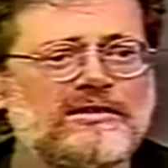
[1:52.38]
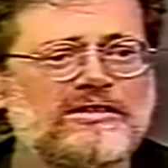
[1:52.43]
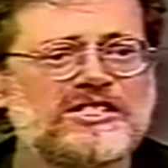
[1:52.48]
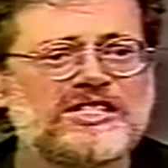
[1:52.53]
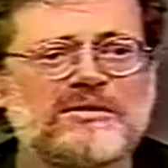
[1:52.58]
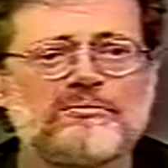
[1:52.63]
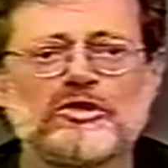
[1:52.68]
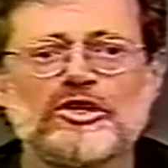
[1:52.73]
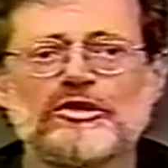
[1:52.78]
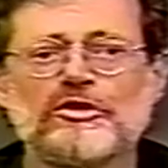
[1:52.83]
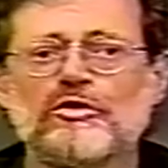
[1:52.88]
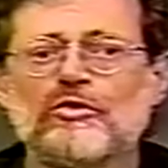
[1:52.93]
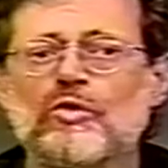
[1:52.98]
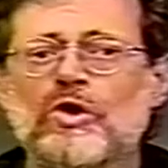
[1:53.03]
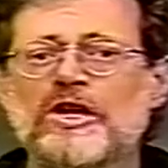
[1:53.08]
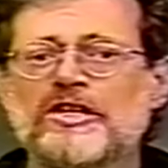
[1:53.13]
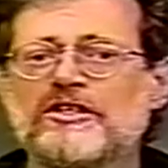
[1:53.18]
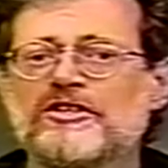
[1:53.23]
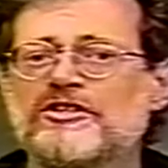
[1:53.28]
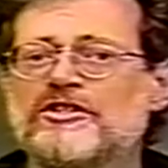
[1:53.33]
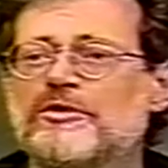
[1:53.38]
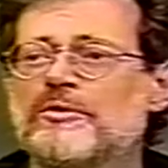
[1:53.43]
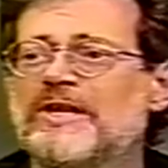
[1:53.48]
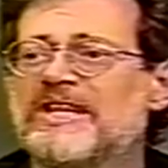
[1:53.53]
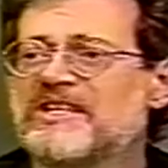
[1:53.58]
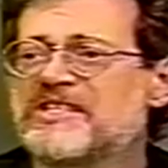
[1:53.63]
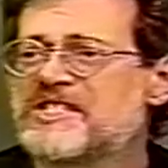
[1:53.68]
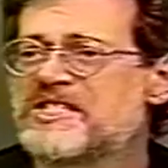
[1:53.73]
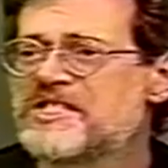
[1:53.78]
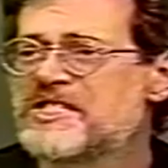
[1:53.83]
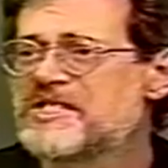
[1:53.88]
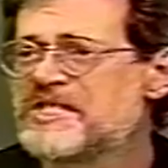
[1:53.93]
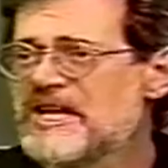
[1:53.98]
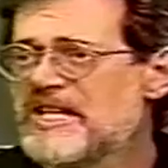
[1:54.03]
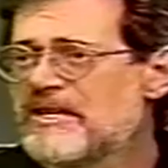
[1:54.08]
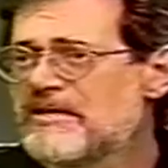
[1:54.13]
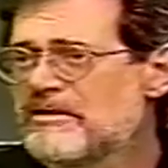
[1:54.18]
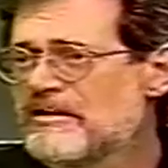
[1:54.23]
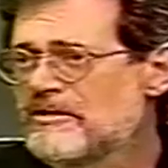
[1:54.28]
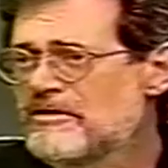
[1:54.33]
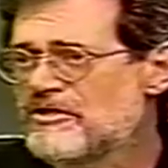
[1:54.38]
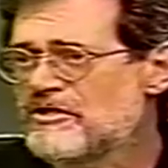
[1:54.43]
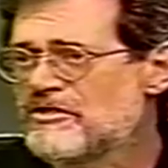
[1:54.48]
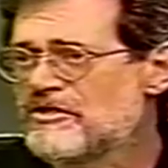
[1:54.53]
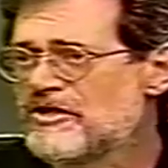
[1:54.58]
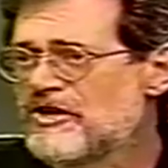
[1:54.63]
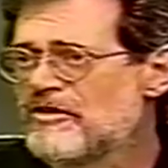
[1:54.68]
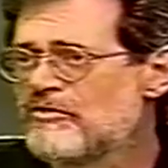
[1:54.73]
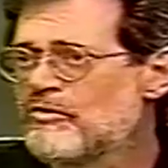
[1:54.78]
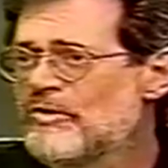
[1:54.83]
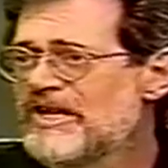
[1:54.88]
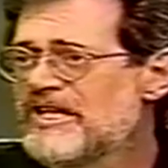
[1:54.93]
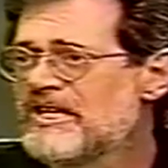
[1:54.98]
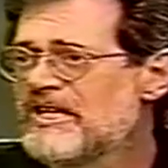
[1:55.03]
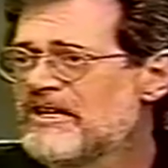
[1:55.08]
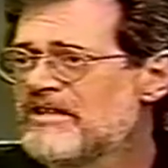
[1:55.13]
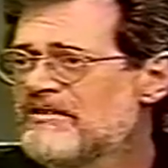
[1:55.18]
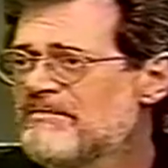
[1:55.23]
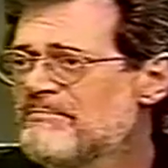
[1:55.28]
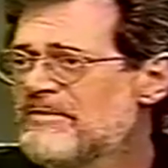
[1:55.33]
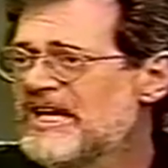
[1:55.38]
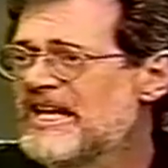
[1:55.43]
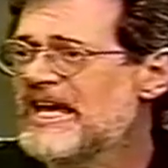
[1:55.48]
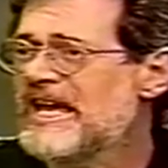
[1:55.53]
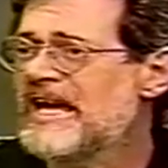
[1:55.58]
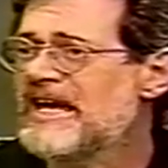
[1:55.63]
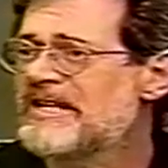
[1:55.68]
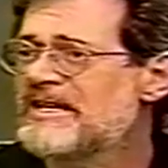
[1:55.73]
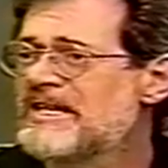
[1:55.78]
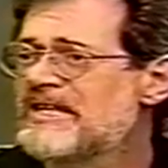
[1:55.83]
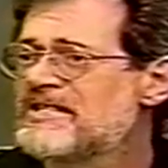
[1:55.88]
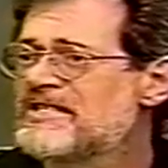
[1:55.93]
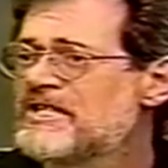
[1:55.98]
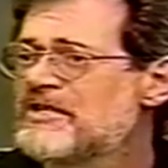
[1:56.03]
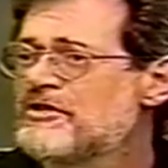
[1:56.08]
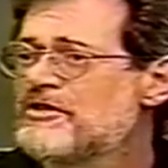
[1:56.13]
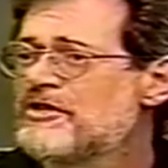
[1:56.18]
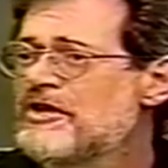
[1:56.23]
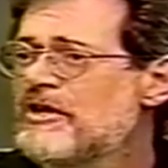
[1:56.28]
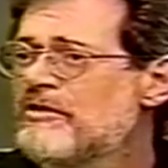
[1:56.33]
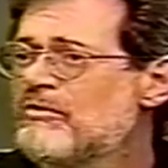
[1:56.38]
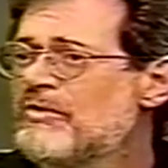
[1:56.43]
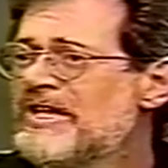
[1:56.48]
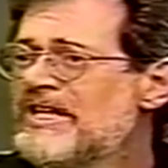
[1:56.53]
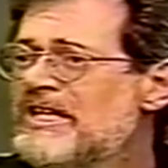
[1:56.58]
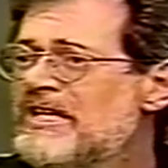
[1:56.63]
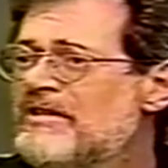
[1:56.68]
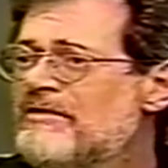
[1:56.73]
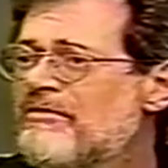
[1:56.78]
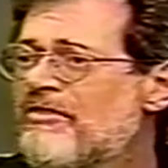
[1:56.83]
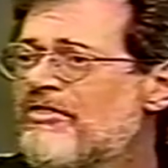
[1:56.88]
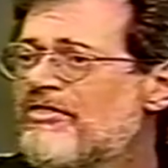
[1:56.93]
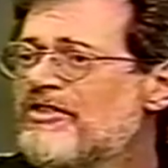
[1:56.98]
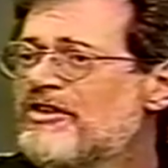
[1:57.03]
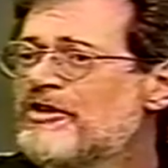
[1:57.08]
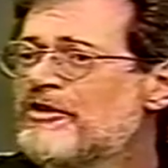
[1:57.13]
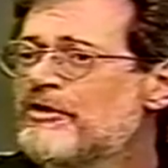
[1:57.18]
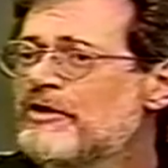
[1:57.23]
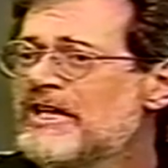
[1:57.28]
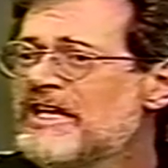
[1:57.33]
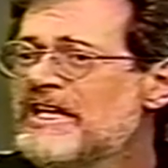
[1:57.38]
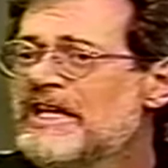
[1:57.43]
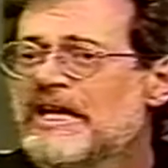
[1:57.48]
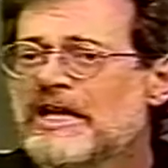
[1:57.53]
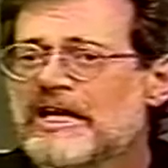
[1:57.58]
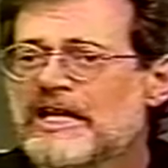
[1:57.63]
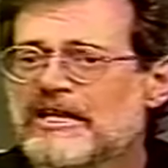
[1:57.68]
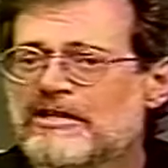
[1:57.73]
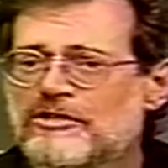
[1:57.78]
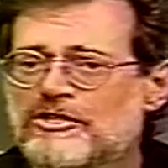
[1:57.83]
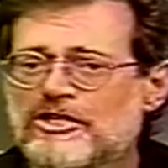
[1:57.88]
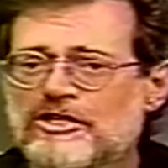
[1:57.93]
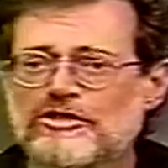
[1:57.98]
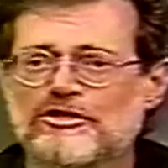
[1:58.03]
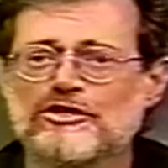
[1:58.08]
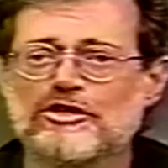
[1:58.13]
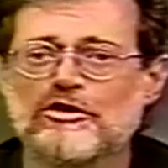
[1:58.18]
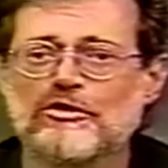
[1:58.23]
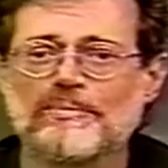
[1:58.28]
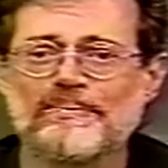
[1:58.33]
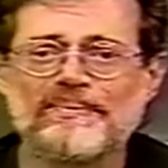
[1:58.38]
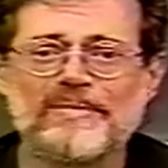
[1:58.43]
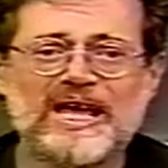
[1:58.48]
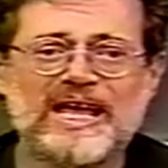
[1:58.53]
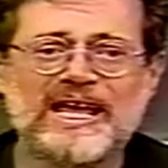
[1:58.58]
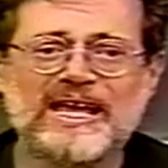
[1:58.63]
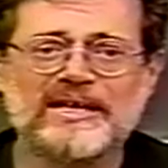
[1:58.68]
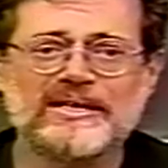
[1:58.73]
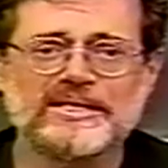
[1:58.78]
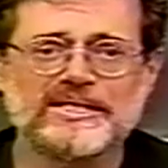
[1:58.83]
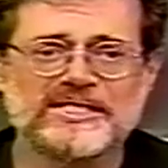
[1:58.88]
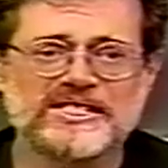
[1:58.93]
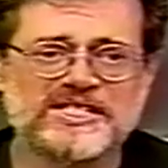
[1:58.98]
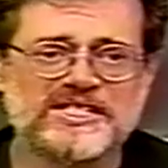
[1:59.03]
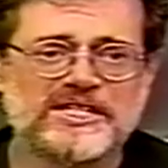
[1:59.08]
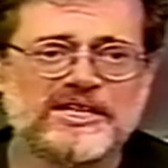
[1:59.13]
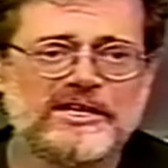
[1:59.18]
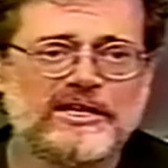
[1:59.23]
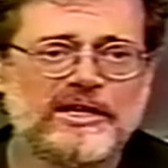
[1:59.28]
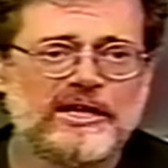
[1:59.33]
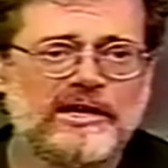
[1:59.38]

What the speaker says: someone who wanted to extend Darwinian mechanics and Darwinian theory into domains